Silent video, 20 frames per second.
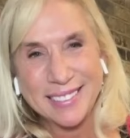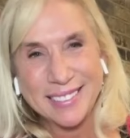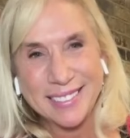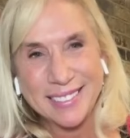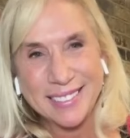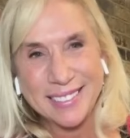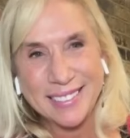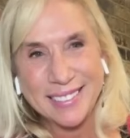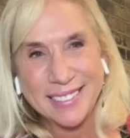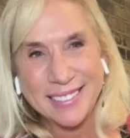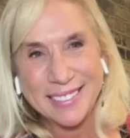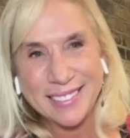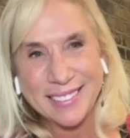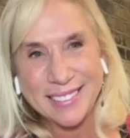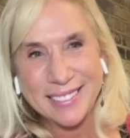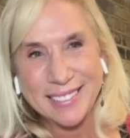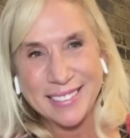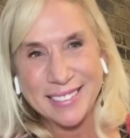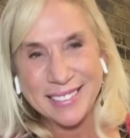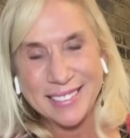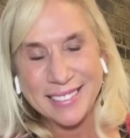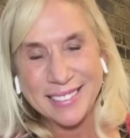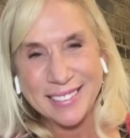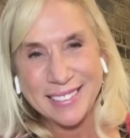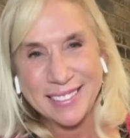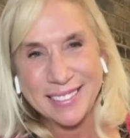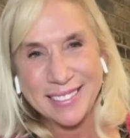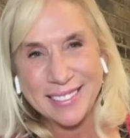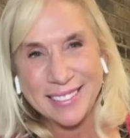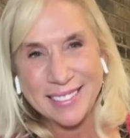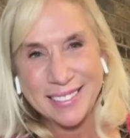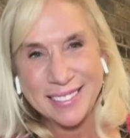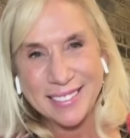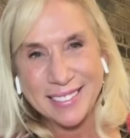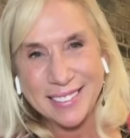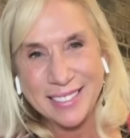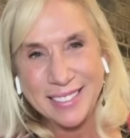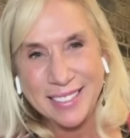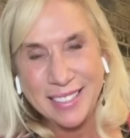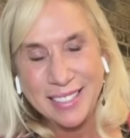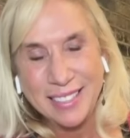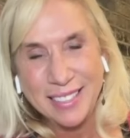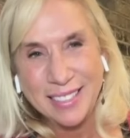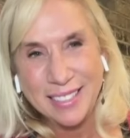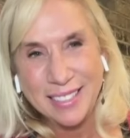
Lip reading: This person isn't speaking.